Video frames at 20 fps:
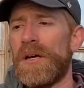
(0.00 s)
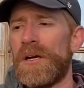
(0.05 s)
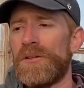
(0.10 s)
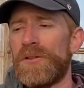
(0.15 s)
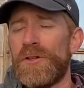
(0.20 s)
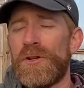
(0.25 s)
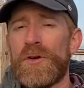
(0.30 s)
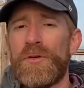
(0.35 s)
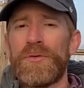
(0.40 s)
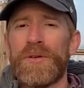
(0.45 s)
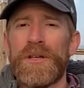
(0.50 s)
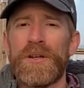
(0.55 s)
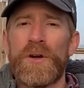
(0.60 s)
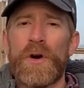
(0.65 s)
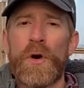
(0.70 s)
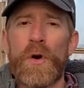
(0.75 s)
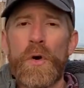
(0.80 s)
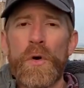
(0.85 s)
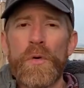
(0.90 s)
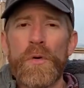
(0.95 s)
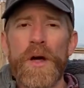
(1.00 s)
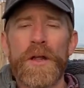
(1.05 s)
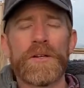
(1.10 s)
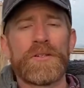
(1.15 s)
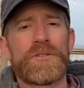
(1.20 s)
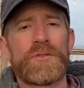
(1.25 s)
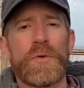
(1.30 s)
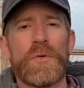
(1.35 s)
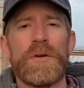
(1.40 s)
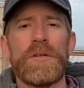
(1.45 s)
you don't get a whole lot
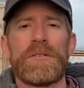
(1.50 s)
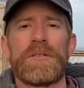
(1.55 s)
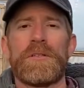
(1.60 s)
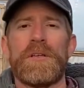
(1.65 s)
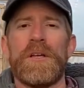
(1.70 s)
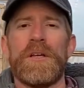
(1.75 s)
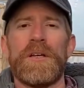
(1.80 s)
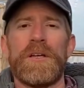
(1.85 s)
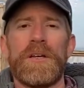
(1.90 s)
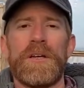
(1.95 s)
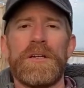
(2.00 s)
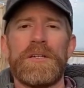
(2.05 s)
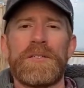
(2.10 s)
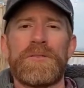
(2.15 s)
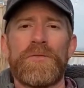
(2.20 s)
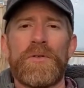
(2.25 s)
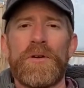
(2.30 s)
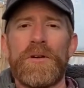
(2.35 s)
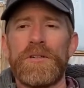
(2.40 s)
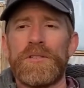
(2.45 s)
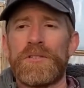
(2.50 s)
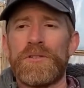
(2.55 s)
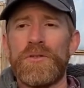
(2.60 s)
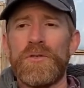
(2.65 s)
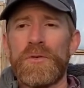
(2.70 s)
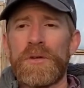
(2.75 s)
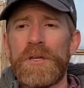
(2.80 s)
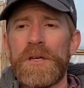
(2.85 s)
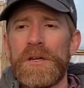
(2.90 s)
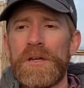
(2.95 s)
of choice as far as
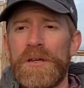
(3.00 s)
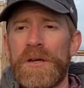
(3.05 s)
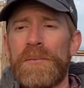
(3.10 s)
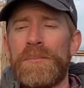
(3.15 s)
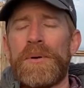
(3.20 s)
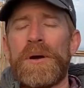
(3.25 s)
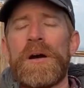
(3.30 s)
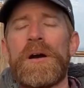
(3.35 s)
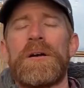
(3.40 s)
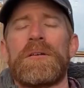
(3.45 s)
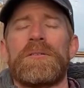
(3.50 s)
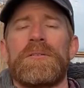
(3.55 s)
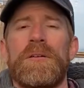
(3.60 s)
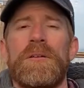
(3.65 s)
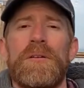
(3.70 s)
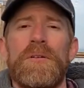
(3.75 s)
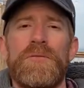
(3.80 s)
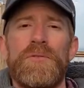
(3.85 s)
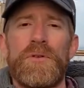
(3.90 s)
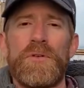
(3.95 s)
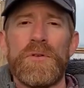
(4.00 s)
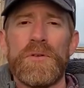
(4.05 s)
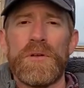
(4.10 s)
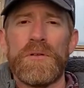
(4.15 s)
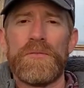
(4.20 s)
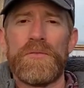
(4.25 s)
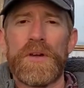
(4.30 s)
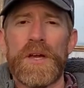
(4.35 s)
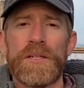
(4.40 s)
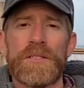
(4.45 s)
you'll get a box of
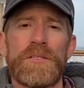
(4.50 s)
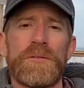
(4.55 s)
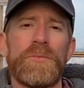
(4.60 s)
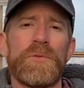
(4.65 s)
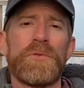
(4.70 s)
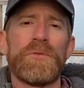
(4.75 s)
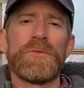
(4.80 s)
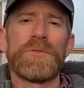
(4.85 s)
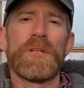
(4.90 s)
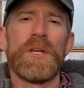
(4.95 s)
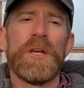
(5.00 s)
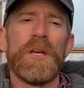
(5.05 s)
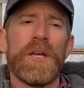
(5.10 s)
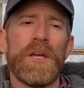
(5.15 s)
good vegetables